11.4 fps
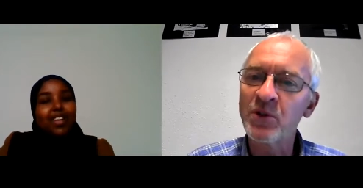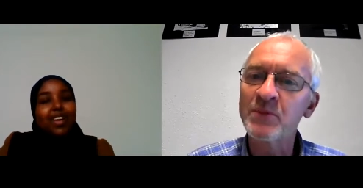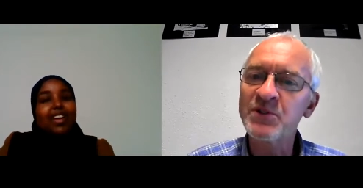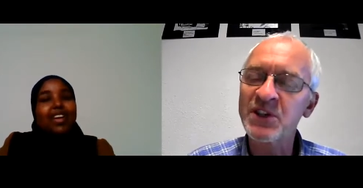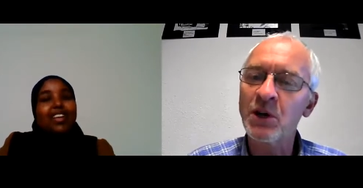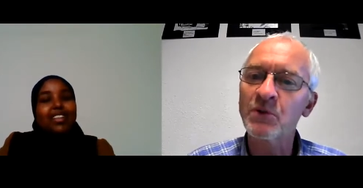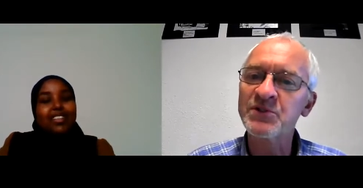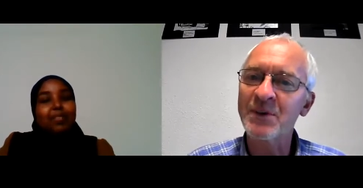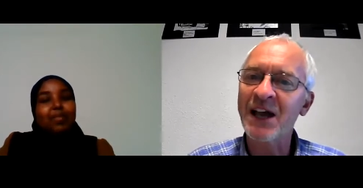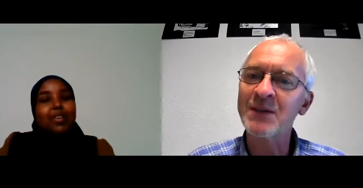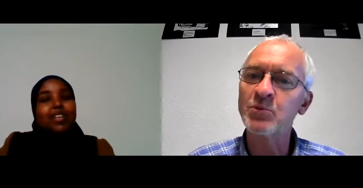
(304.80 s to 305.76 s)
Speaker 1: themselves
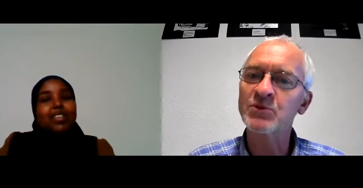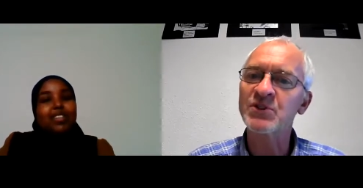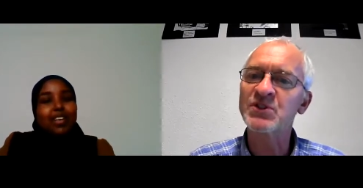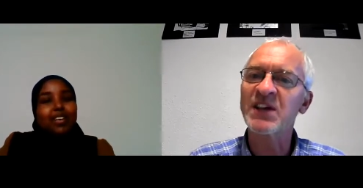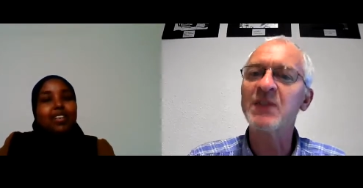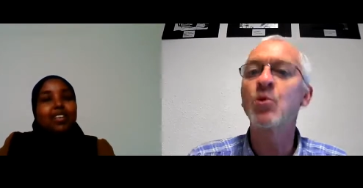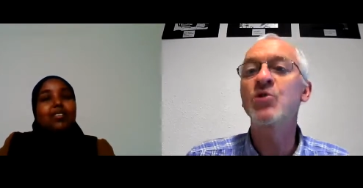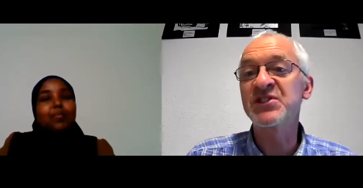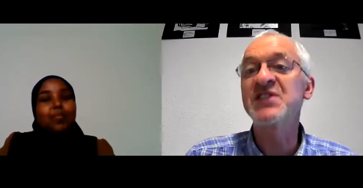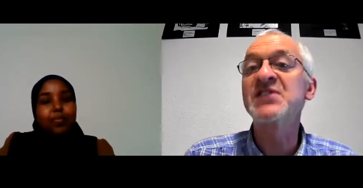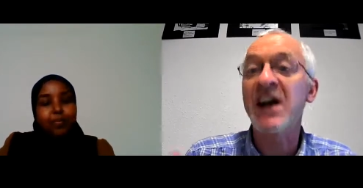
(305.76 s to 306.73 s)
to be able exactly. to say, well,
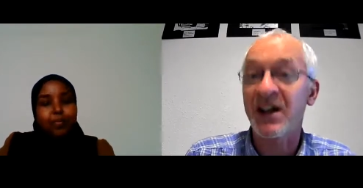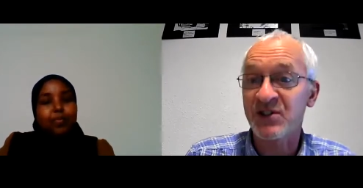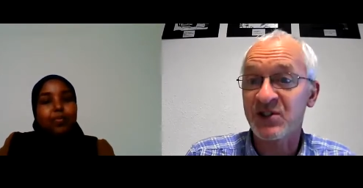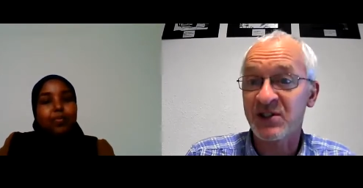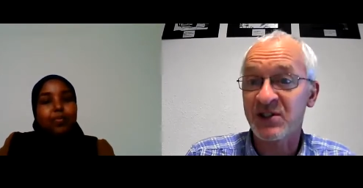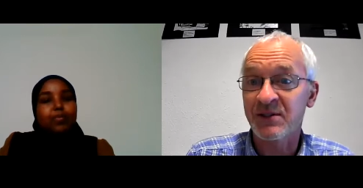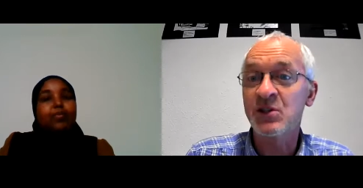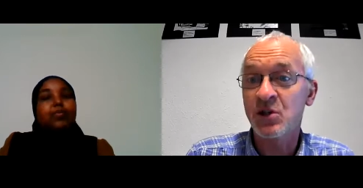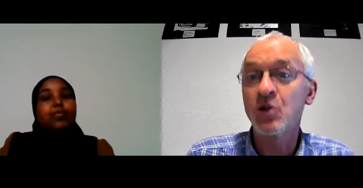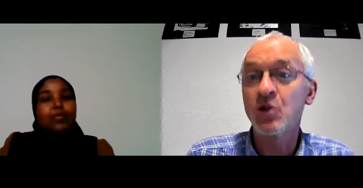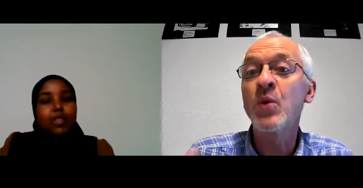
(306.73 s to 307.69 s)
this is us, this
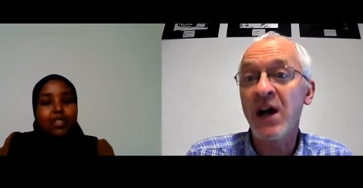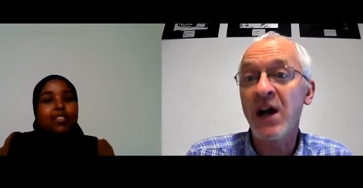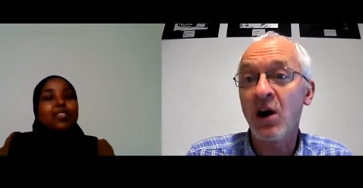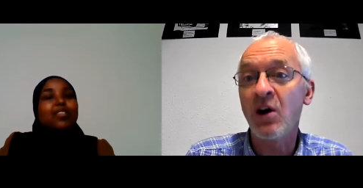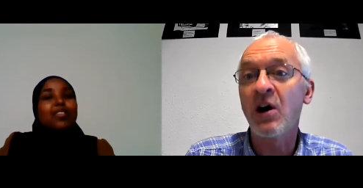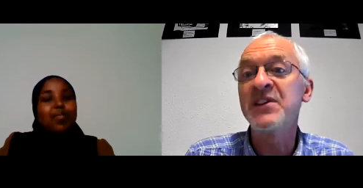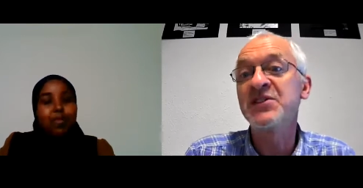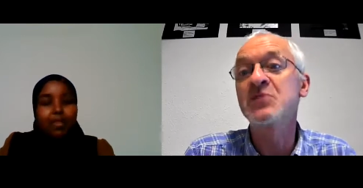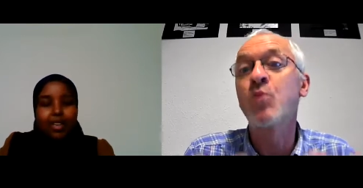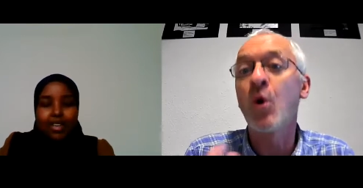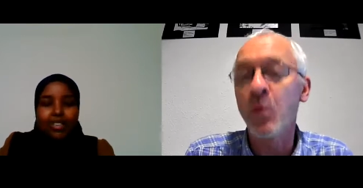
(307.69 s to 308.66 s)
is who we are, and
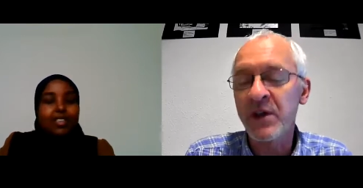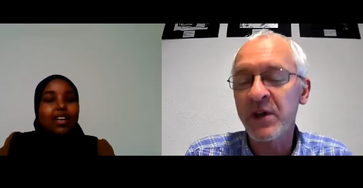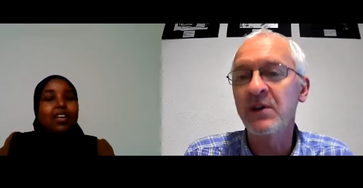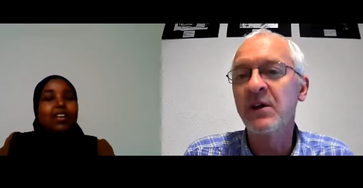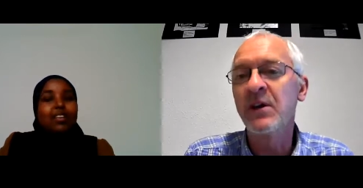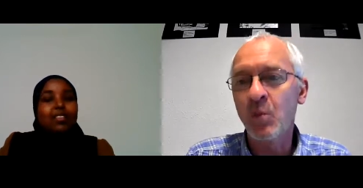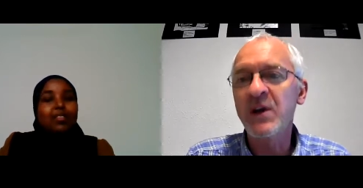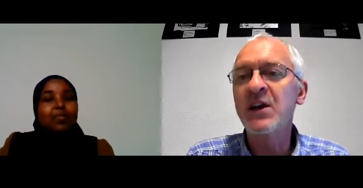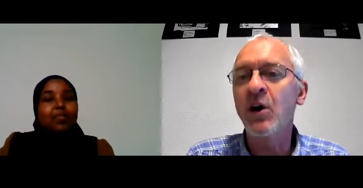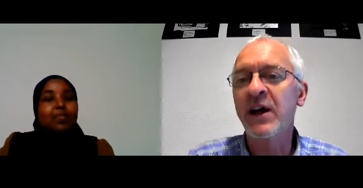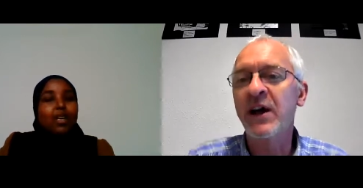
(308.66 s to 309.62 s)
this is what exactly.
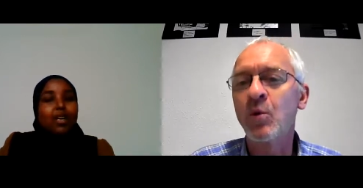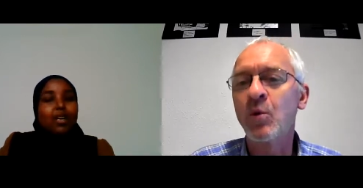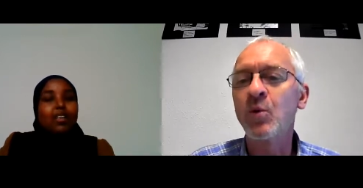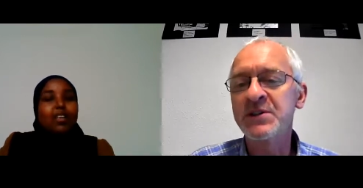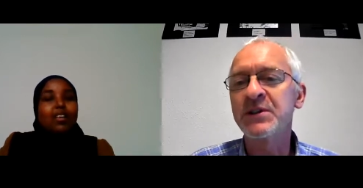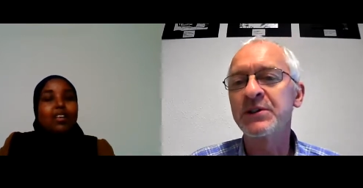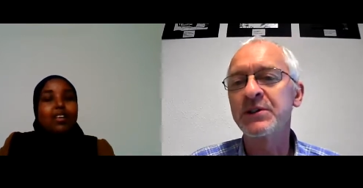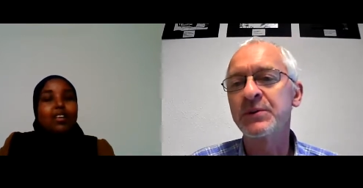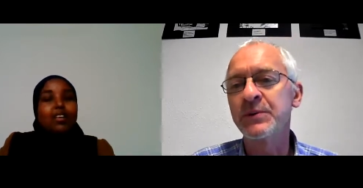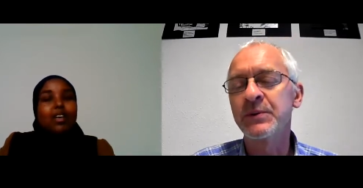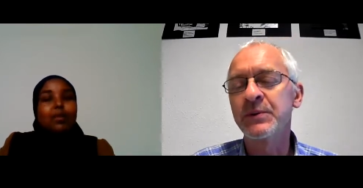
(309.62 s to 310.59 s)
we, we like and what we
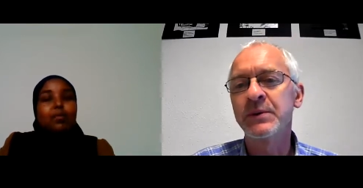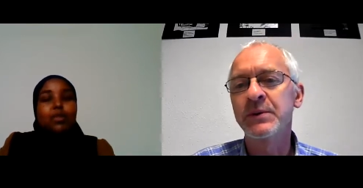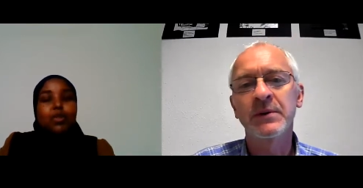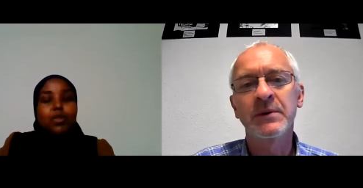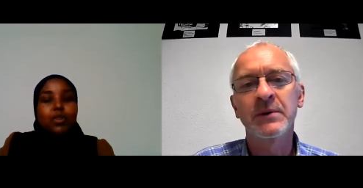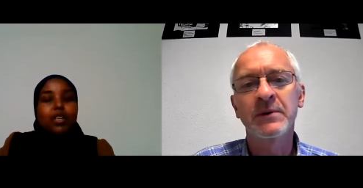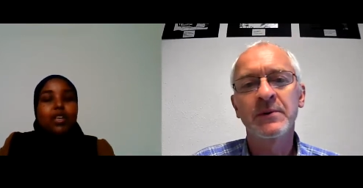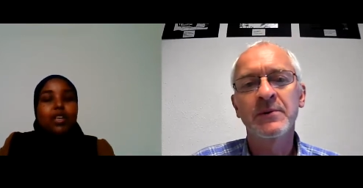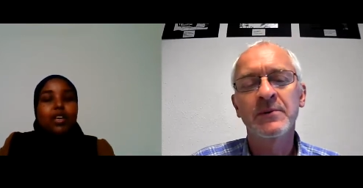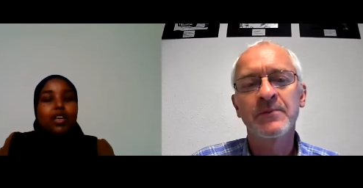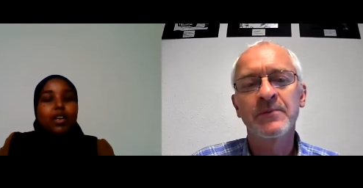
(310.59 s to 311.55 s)
do.
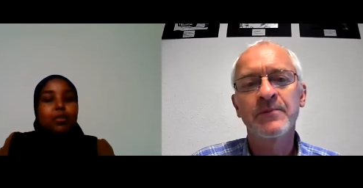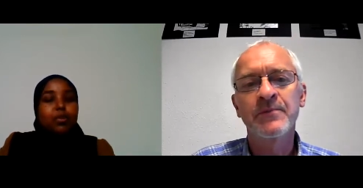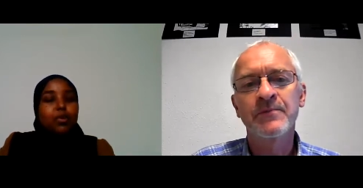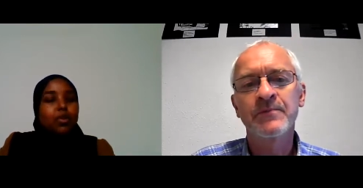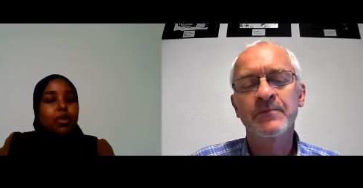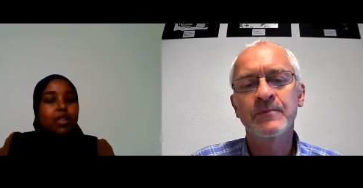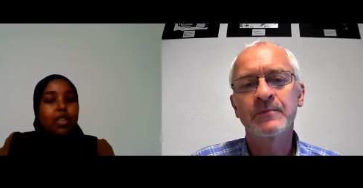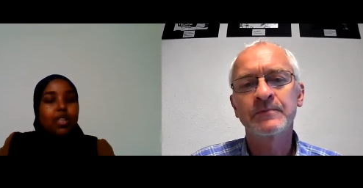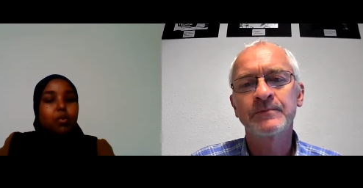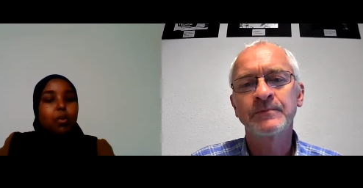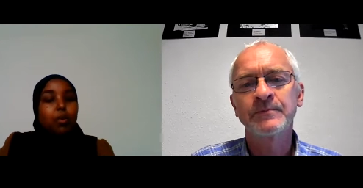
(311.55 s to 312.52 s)
Speaker 2: Absolutely, yeah, absolutely.
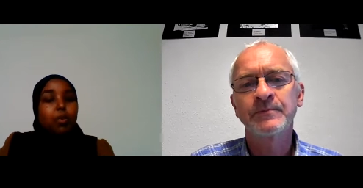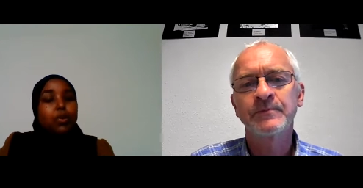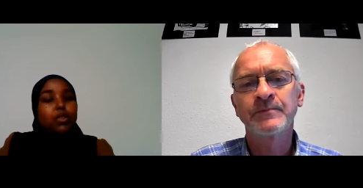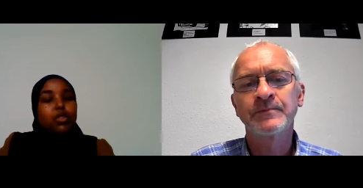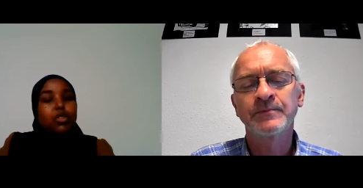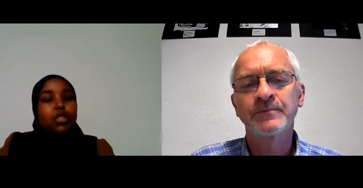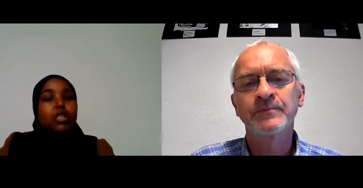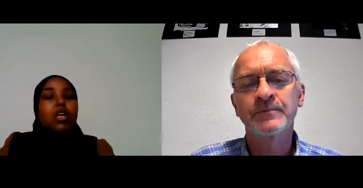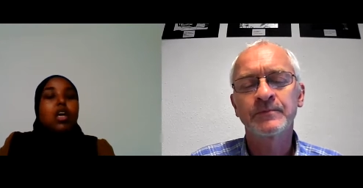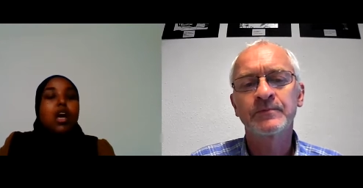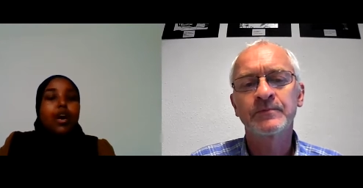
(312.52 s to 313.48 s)
That's what we wanted to
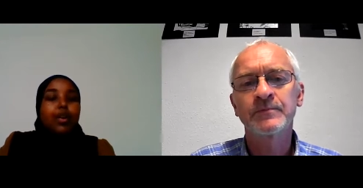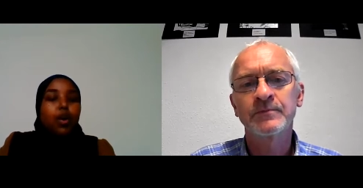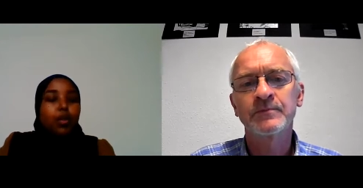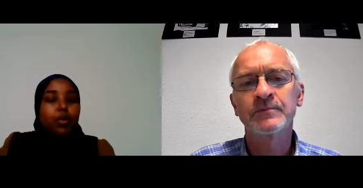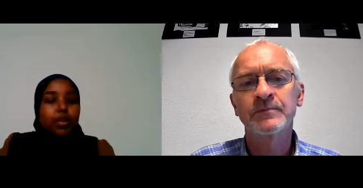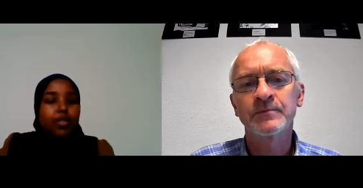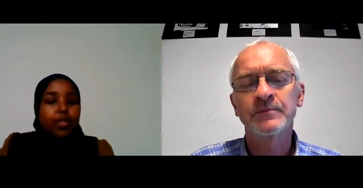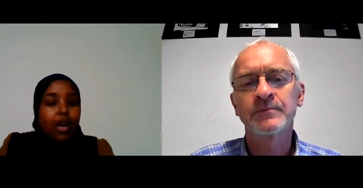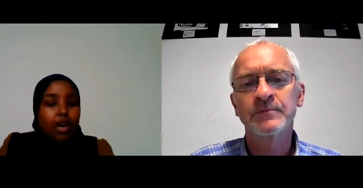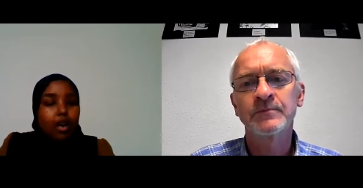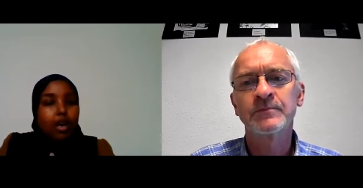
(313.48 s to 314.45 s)
do. And not only
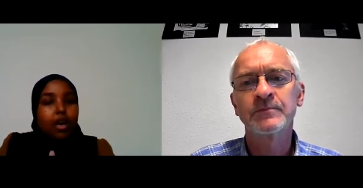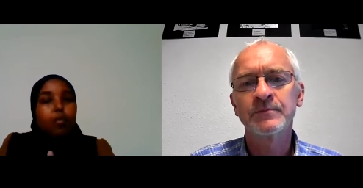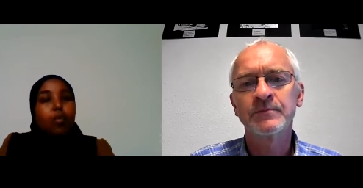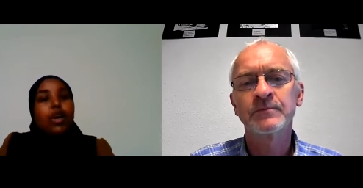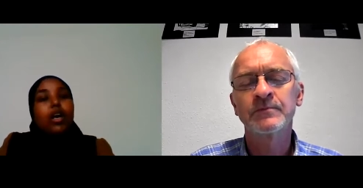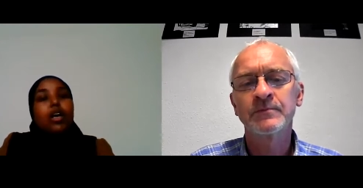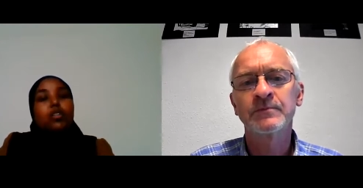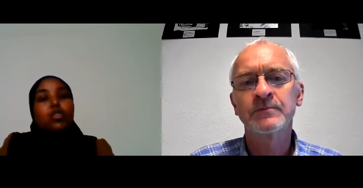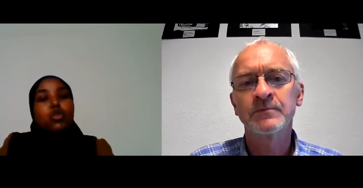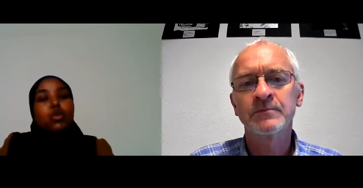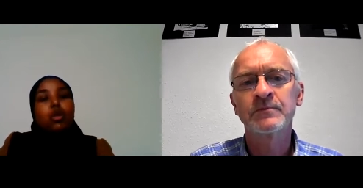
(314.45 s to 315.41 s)
that, um, we
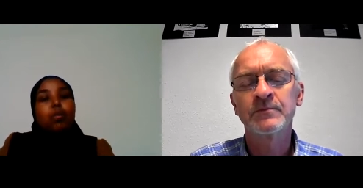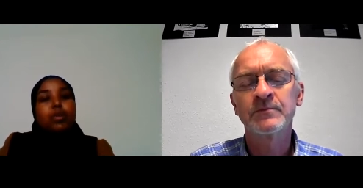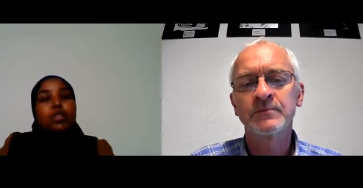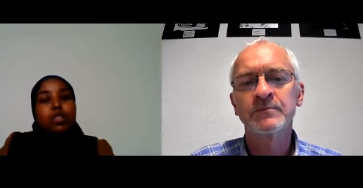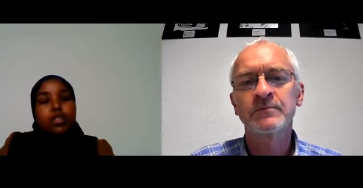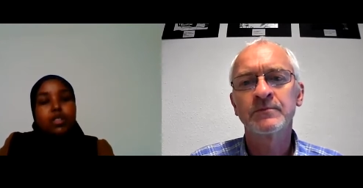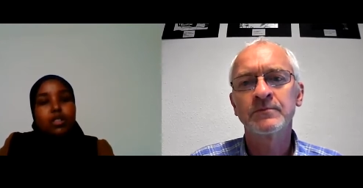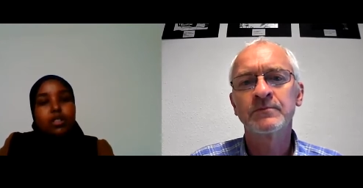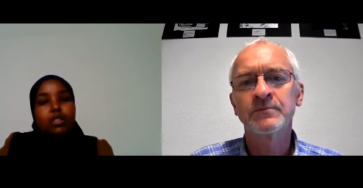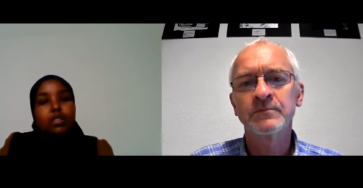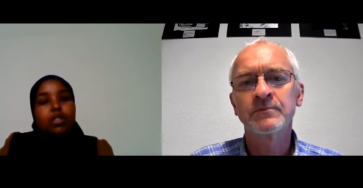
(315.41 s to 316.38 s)
had two
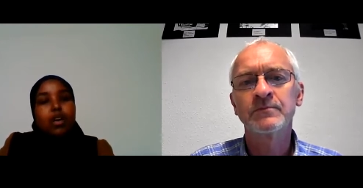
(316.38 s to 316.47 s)
apprentices,